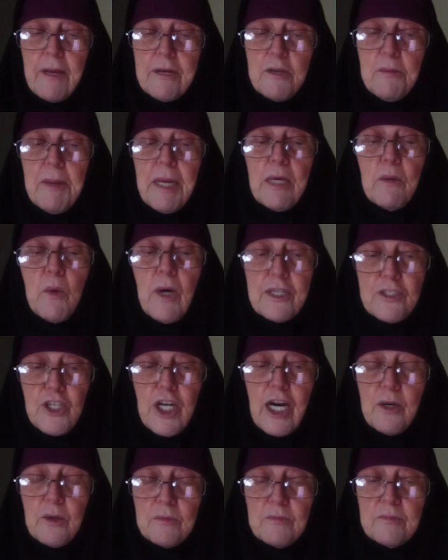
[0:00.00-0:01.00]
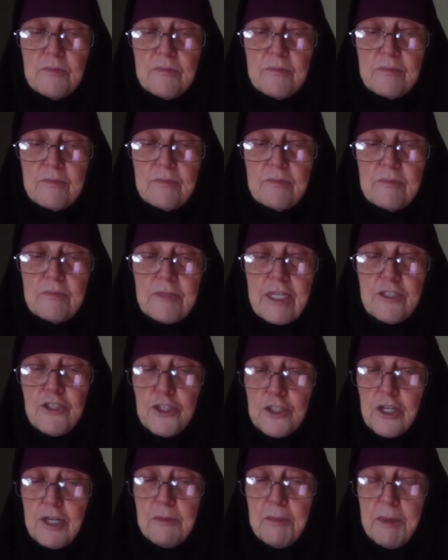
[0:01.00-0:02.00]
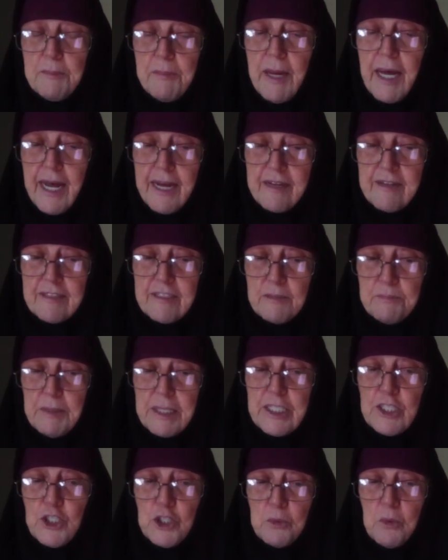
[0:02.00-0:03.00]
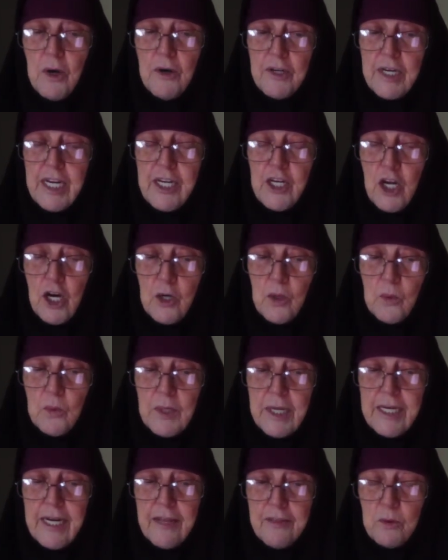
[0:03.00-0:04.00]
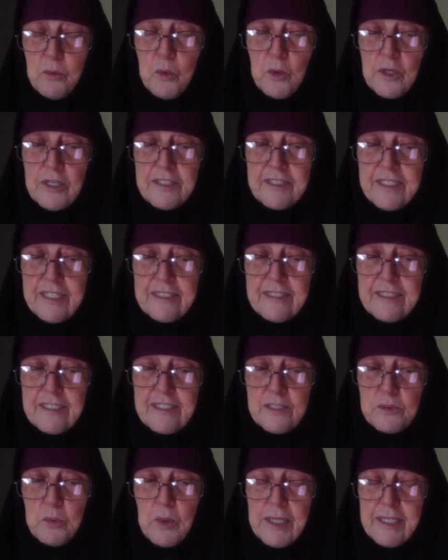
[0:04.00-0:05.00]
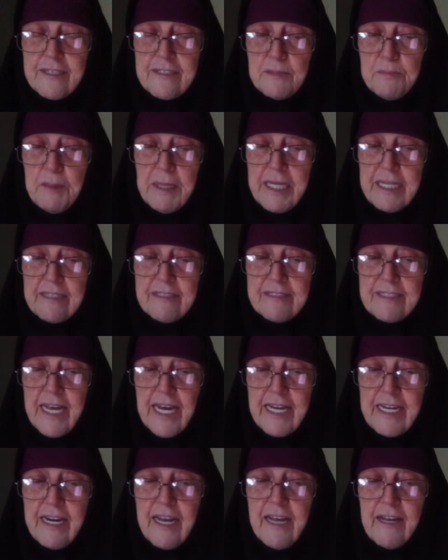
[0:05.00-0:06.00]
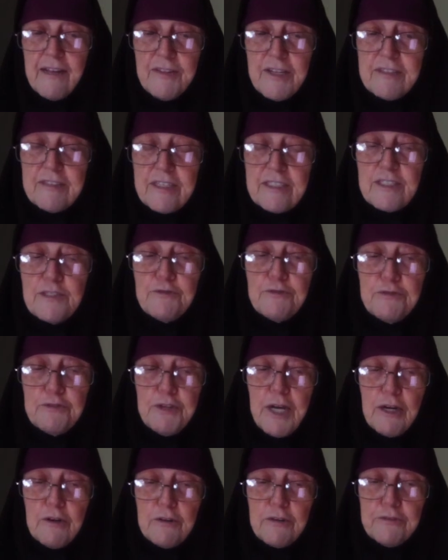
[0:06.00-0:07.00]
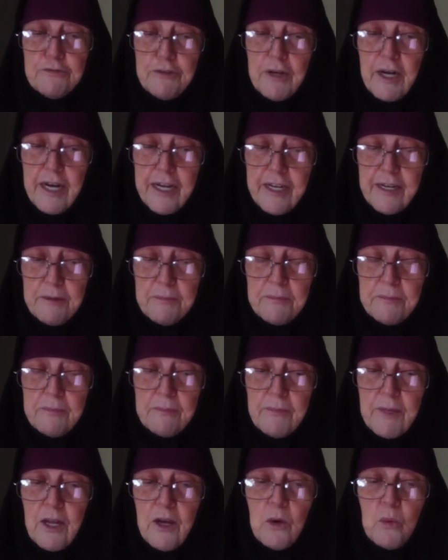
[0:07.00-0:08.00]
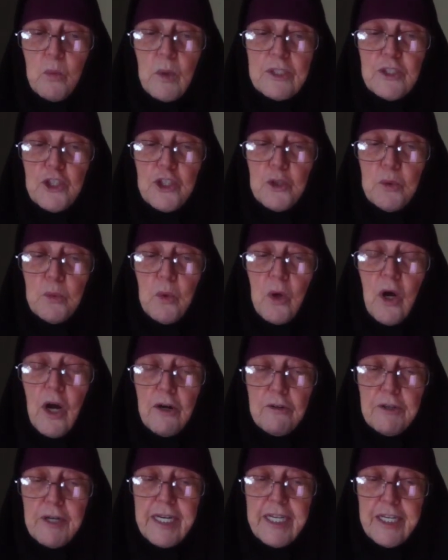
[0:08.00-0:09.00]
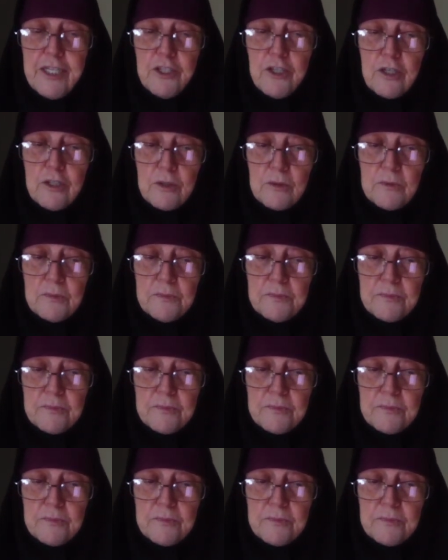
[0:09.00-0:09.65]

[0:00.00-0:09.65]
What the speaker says: you better watch out that you're going to be pious because you already know. In other words, this is what is being said. This is verifying what you already know.